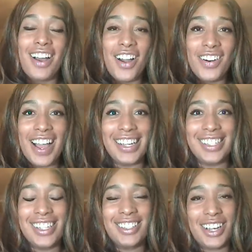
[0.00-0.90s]
All right,
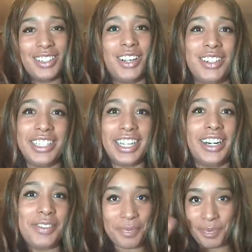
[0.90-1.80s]
so talk to you
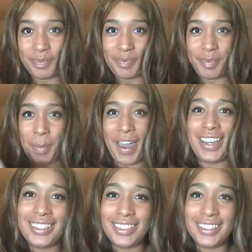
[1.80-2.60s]
later. Bye-bye.